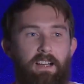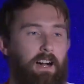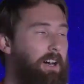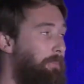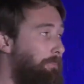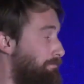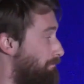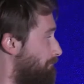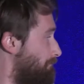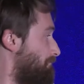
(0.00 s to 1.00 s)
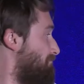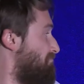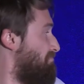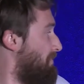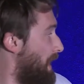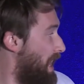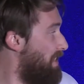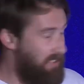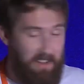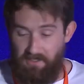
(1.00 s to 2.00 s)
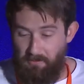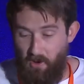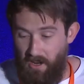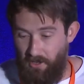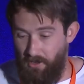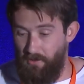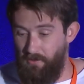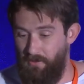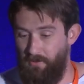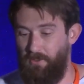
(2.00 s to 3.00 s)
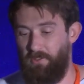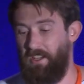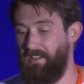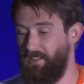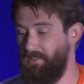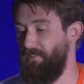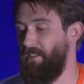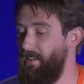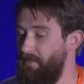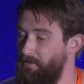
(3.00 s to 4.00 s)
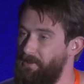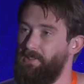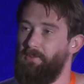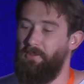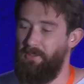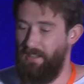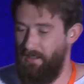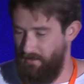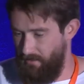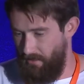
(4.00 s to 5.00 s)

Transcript: And there are some quite cool use cases for that, which is what we are